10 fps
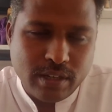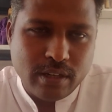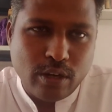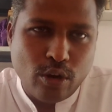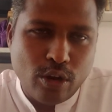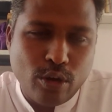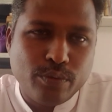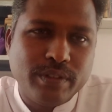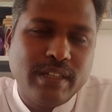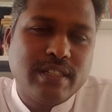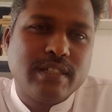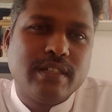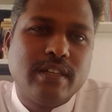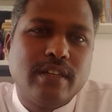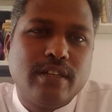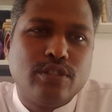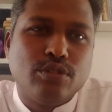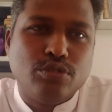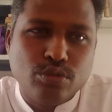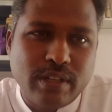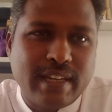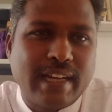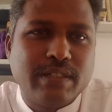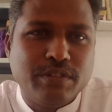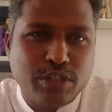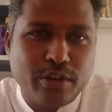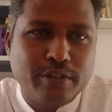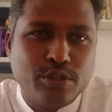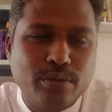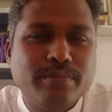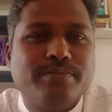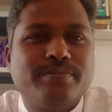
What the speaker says: along with it. So do that activity also.